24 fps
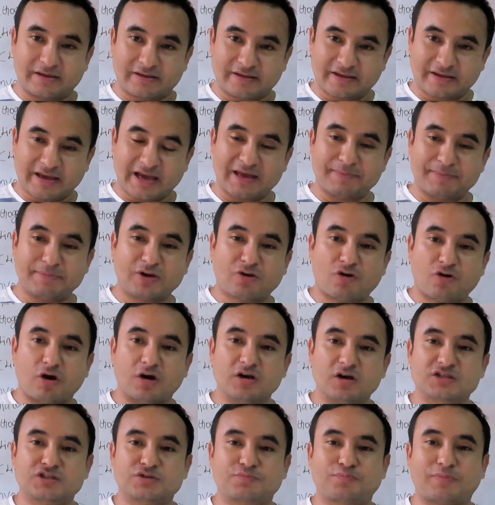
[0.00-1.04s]
can be
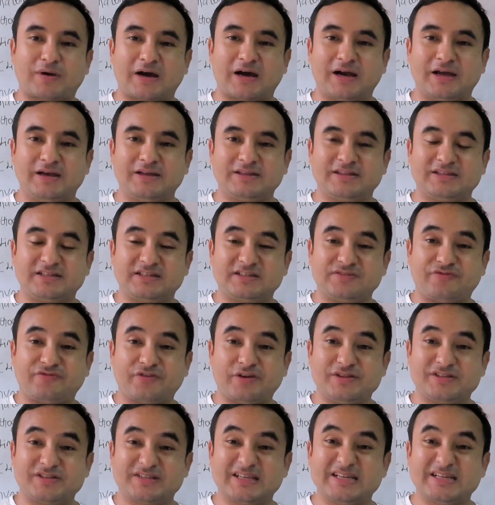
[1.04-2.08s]
caused by the
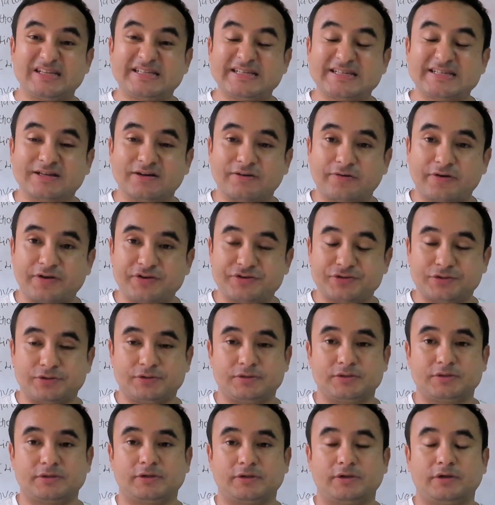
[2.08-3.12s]
different genetic
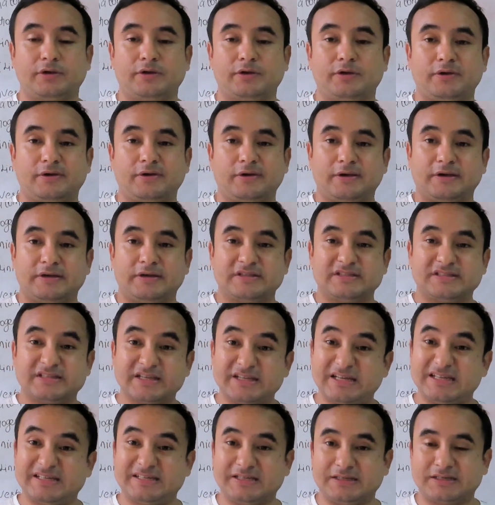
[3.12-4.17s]
conditions.
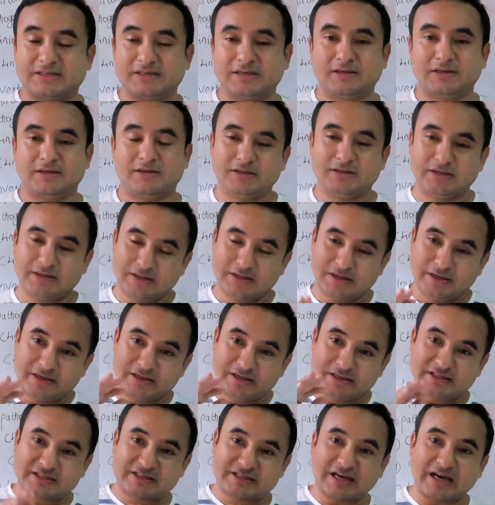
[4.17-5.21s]

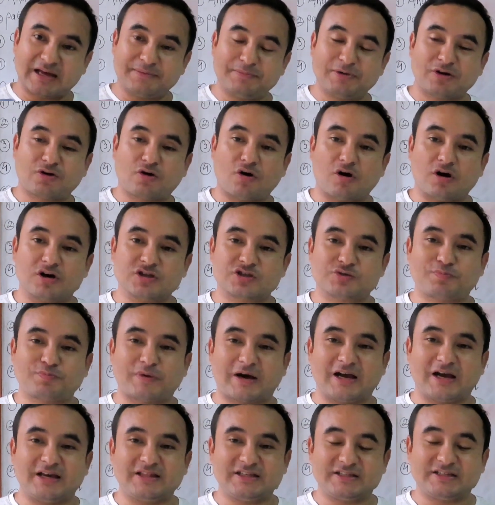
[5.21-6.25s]
It can be caused
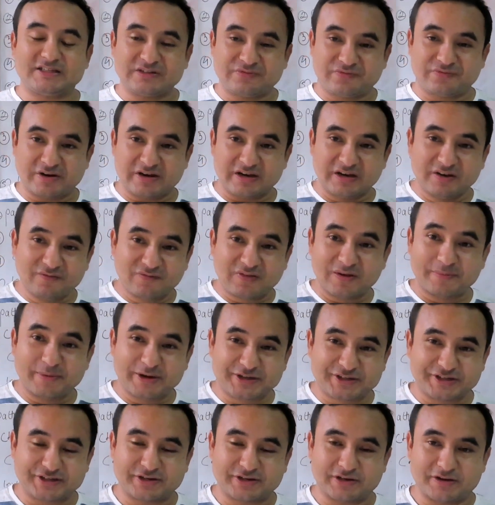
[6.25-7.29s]
by the different
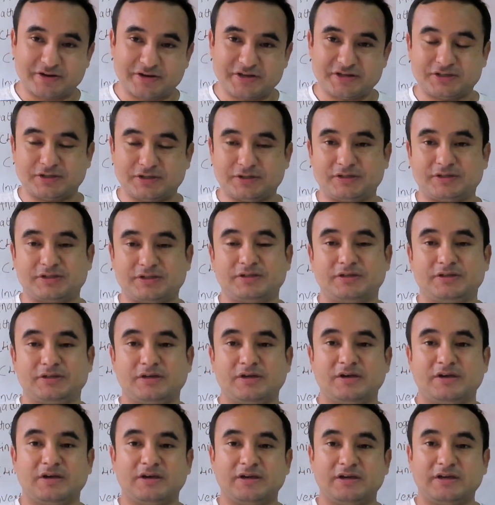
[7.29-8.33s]
inflammatory conditions.
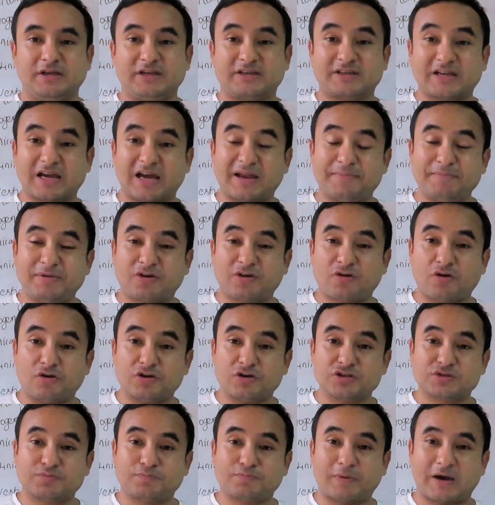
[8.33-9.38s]
It can be
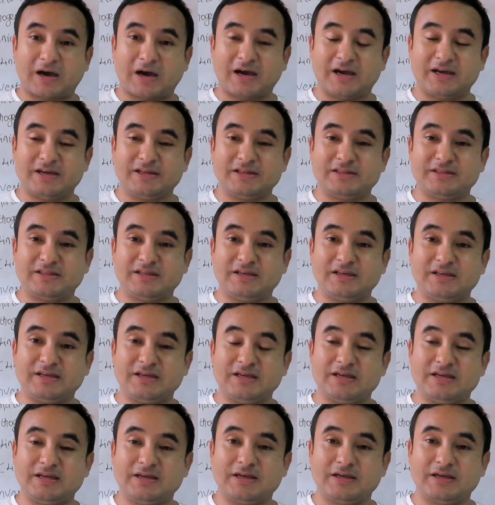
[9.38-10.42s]
caused by
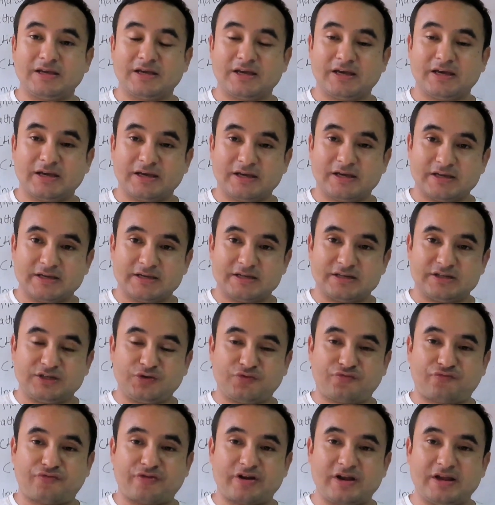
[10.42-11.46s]
the
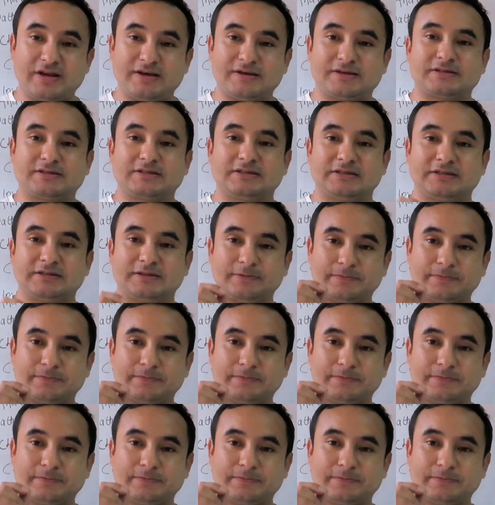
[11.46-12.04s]
different